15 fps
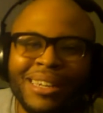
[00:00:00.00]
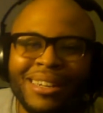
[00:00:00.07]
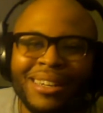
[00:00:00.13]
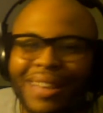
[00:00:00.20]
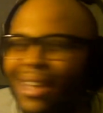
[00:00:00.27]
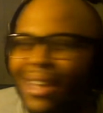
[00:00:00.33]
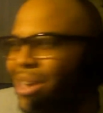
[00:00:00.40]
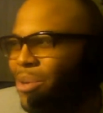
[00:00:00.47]

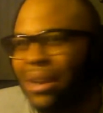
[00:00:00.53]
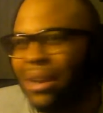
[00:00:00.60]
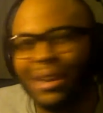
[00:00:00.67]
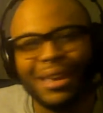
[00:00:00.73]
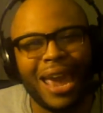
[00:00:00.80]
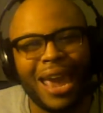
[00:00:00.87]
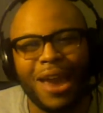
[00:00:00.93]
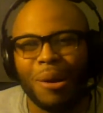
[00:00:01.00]
Like, you didn't
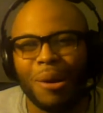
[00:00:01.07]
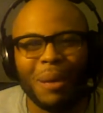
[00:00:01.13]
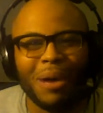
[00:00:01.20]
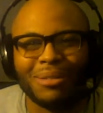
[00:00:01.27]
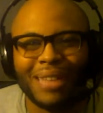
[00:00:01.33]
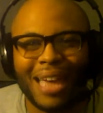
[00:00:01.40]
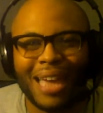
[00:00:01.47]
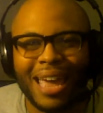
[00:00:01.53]
care
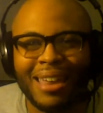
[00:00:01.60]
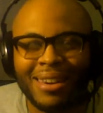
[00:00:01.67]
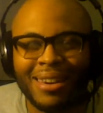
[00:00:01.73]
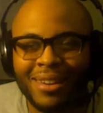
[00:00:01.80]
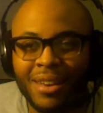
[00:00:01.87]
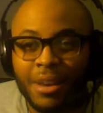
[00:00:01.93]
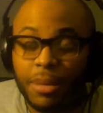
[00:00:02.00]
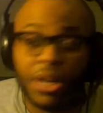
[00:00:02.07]
about that.
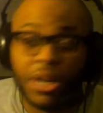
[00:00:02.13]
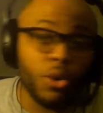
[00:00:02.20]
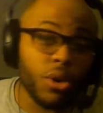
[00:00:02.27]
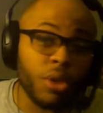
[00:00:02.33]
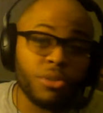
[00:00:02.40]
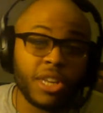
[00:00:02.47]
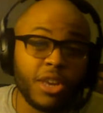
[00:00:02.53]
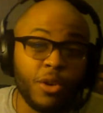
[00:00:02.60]
But
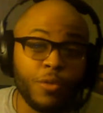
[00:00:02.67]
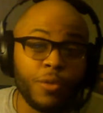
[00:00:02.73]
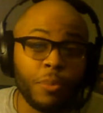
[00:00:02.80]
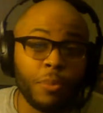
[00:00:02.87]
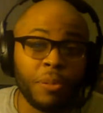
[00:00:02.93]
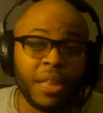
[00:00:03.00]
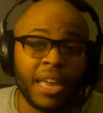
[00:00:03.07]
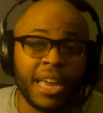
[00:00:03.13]
kudos to you for
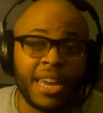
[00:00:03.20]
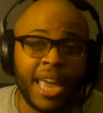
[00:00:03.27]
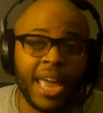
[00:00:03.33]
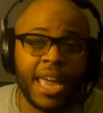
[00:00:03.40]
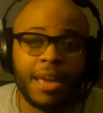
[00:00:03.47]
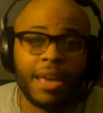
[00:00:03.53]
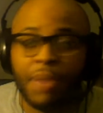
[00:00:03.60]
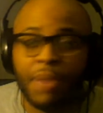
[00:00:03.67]
playing the
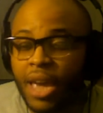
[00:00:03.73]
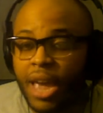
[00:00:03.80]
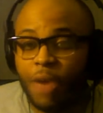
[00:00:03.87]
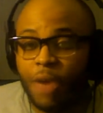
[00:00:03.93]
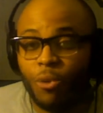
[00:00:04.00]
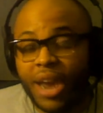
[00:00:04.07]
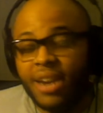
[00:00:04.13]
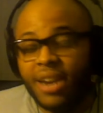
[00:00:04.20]
game. And
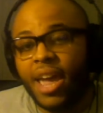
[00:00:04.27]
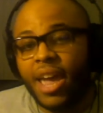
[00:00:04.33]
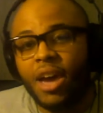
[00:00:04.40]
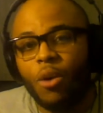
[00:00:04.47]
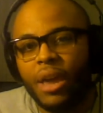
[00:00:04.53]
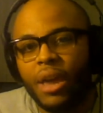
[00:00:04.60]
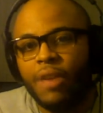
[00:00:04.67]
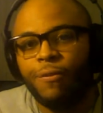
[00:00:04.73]
right
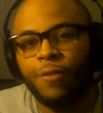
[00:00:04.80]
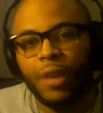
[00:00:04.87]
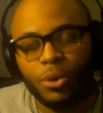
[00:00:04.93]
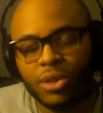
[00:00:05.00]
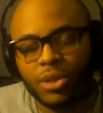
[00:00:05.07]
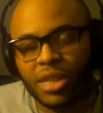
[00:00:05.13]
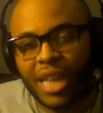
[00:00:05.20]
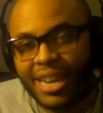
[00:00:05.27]
now, it
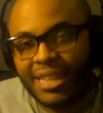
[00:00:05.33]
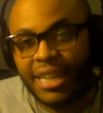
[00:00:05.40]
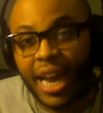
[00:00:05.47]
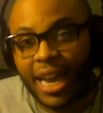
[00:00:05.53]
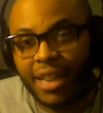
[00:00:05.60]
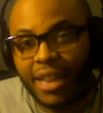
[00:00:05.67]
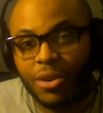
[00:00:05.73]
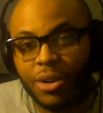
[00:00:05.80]
feels like
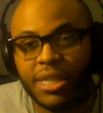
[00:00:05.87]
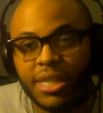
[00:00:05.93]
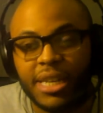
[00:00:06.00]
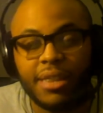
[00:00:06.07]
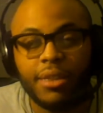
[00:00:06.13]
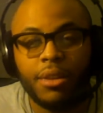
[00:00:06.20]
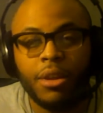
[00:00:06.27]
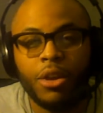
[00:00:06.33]
Tyler is
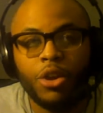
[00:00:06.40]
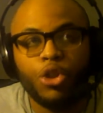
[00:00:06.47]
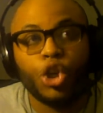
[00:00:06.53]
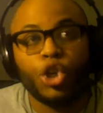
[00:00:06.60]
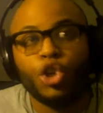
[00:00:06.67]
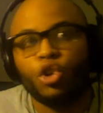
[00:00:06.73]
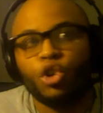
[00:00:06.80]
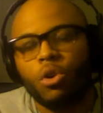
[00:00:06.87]
in the
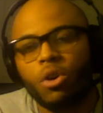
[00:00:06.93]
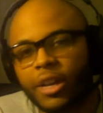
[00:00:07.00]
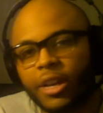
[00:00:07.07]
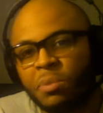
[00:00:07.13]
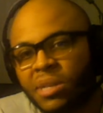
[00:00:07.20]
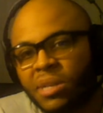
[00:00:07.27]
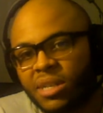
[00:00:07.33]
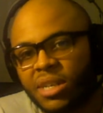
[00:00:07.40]

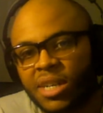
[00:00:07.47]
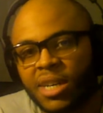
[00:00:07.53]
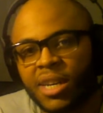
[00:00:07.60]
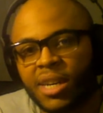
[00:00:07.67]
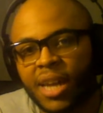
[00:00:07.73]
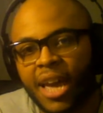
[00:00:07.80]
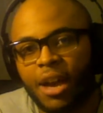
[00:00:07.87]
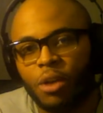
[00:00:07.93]
strongest position in
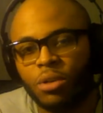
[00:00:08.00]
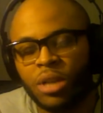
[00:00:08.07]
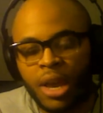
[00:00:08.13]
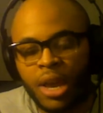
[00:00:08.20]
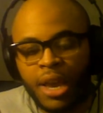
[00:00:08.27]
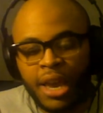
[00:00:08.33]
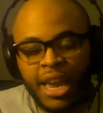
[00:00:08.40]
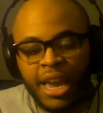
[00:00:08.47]
the house.
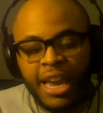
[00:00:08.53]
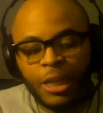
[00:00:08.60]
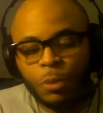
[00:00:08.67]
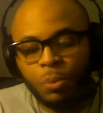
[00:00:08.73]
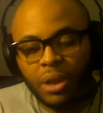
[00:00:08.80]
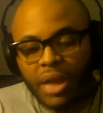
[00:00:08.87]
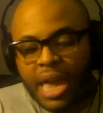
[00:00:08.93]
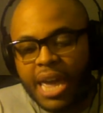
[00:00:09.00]
He's
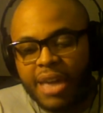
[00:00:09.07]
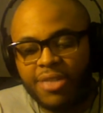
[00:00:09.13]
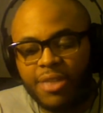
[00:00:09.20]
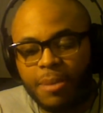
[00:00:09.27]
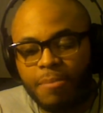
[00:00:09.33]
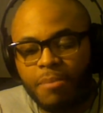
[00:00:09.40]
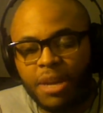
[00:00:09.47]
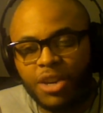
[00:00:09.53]
playing the
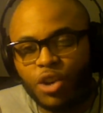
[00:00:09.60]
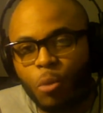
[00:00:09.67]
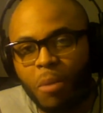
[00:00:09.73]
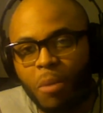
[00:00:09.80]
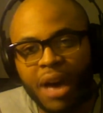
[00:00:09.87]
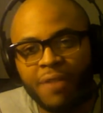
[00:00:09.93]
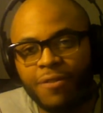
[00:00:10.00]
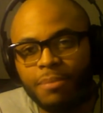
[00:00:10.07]
Mitchell
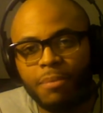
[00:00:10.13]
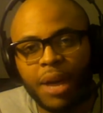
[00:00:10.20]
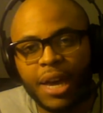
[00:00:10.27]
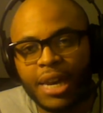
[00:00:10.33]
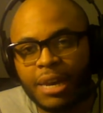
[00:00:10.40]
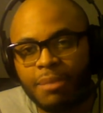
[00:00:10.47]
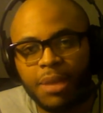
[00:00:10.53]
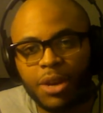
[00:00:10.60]
Moffitt
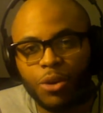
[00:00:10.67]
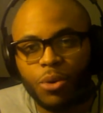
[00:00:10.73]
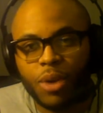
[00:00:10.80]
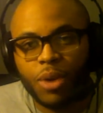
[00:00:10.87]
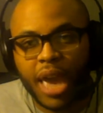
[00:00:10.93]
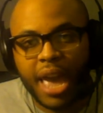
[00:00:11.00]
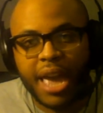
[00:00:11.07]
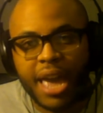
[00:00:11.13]
Mighty Middle
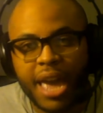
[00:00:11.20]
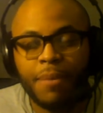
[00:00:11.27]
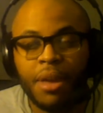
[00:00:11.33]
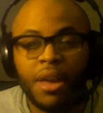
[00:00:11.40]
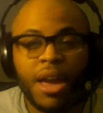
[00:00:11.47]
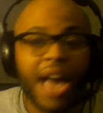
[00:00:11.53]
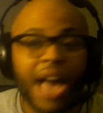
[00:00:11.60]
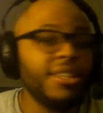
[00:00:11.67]
game.
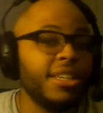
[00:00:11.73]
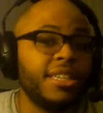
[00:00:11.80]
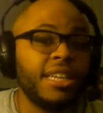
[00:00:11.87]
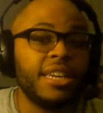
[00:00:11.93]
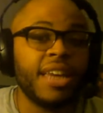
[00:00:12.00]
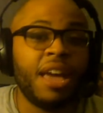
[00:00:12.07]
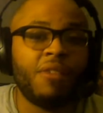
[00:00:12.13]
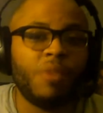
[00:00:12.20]
I just
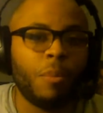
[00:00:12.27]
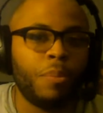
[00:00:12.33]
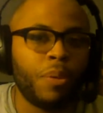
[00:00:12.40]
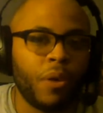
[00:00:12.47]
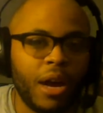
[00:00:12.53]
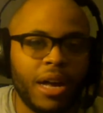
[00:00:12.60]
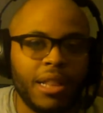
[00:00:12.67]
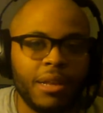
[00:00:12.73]
didn't have a
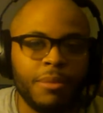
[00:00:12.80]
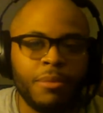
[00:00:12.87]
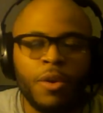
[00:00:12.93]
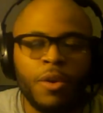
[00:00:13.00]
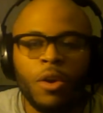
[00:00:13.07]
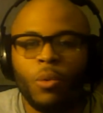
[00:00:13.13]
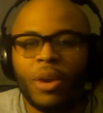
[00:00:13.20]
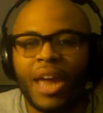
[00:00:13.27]
problem
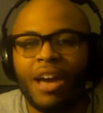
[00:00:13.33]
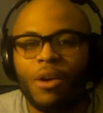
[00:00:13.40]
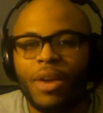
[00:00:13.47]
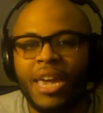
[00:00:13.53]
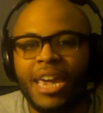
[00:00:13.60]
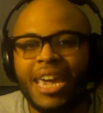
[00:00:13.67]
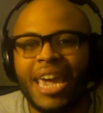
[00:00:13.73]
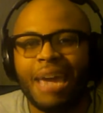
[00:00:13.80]
with how
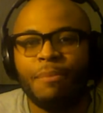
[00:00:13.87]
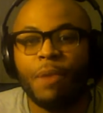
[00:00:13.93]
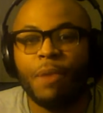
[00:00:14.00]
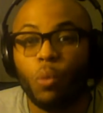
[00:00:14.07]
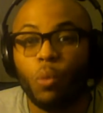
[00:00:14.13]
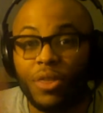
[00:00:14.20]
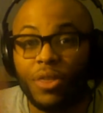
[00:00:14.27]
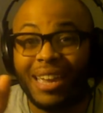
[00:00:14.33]
he came up
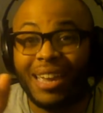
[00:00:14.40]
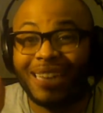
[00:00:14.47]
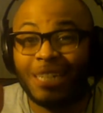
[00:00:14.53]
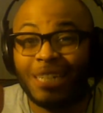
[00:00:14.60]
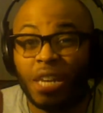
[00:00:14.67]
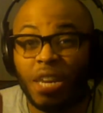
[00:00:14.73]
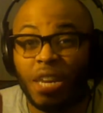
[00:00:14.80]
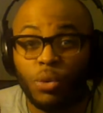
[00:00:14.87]
with the
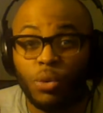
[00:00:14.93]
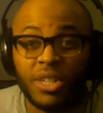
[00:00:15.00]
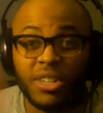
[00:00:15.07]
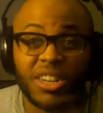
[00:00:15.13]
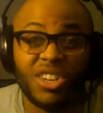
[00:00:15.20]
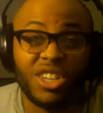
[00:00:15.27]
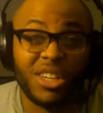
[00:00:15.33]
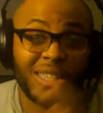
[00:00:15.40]
excuses
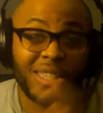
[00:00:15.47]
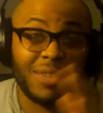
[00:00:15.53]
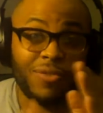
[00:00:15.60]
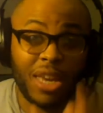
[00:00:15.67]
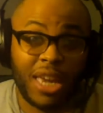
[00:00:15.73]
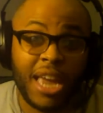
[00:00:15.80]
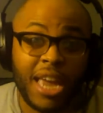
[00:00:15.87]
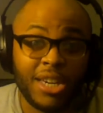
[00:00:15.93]
and
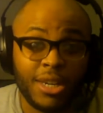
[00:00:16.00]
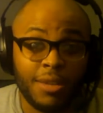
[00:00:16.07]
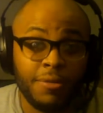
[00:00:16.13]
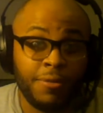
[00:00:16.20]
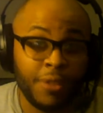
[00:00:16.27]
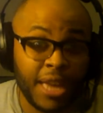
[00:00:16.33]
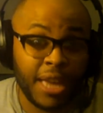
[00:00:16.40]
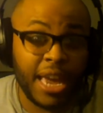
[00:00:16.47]
justification
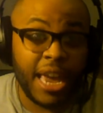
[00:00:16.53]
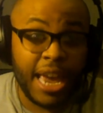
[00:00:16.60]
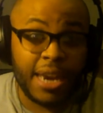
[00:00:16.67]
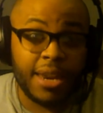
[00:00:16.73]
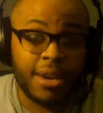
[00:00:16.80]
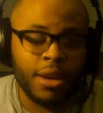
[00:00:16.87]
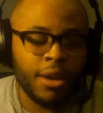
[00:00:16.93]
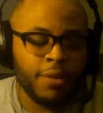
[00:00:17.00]
for the
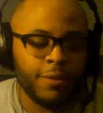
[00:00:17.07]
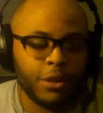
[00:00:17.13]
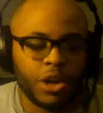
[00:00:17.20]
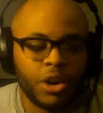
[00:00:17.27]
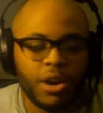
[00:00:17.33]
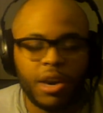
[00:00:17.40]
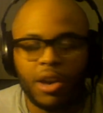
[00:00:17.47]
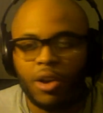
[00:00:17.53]
edit for
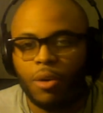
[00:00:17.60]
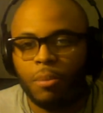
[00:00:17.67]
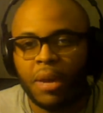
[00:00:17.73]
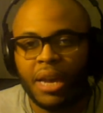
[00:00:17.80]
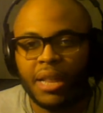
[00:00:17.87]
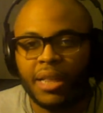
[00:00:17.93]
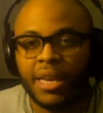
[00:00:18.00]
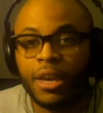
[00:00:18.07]
turning on
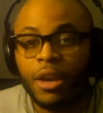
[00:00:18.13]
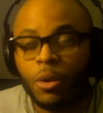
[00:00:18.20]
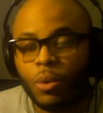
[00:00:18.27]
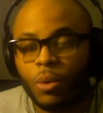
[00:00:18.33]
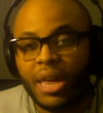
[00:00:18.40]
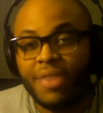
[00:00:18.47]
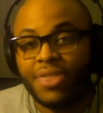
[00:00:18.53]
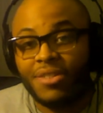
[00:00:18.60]
Bailey,
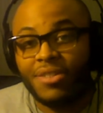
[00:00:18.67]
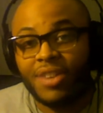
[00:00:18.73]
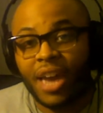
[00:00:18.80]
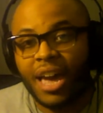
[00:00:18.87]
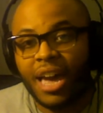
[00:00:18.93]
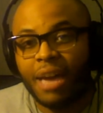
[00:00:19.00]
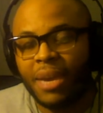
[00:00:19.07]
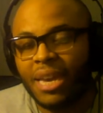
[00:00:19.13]
when at the
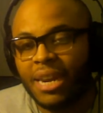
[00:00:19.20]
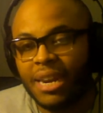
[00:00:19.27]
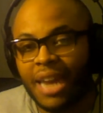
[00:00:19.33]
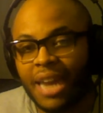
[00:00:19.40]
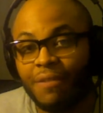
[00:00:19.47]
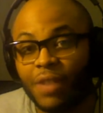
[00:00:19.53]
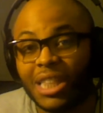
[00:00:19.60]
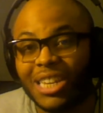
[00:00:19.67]
time he didn't
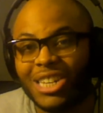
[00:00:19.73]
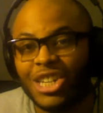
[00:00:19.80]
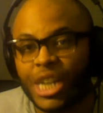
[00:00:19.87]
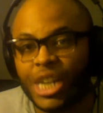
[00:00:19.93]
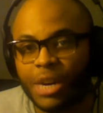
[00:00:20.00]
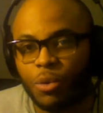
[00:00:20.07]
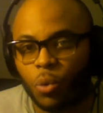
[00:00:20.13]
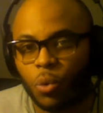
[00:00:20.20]
have a
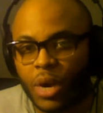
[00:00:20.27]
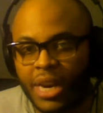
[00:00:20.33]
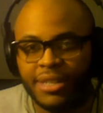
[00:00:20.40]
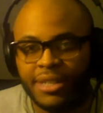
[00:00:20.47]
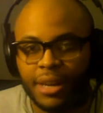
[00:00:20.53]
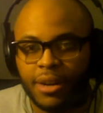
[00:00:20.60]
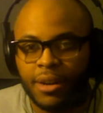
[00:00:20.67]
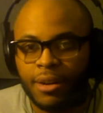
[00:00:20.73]
legit
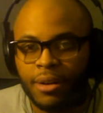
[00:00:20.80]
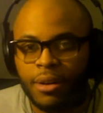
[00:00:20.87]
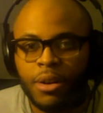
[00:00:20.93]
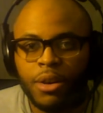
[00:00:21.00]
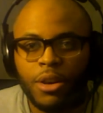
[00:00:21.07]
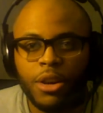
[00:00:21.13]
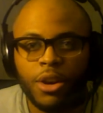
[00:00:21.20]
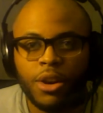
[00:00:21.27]
reason.
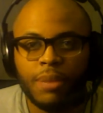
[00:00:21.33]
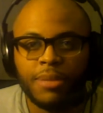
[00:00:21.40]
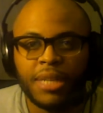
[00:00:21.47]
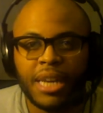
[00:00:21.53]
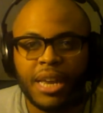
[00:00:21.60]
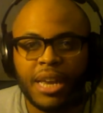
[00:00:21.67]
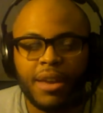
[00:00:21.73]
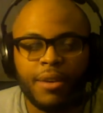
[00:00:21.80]
You know what I'm
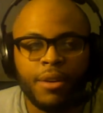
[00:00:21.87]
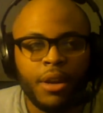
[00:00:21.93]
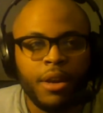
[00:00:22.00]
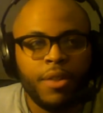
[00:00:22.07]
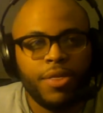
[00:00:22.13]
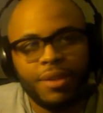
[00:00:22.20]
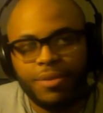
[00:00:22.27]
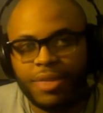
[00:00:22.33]
saying?
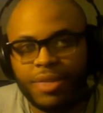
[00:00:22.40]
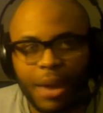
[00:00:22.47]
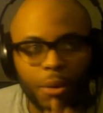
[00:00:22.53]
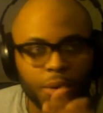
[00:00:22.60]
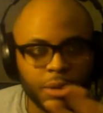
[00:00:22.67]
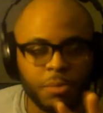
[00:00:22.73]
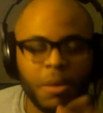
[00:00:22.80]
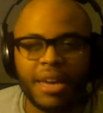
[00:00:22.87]
That
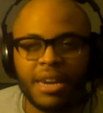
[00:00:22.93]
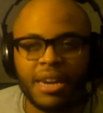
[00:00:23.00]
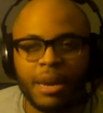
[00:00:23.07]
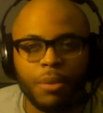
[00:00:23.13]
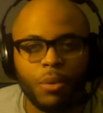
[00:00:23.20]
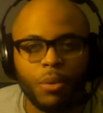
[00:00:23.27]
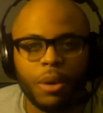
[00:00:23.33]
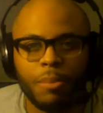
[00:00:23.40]
was my
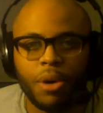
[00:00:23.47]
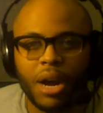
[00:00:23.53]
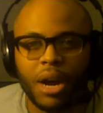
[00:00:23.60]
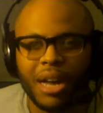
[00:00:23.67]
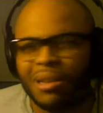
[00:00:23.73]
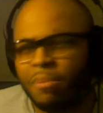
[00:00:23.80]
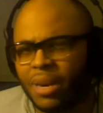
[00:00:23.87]
number one problem.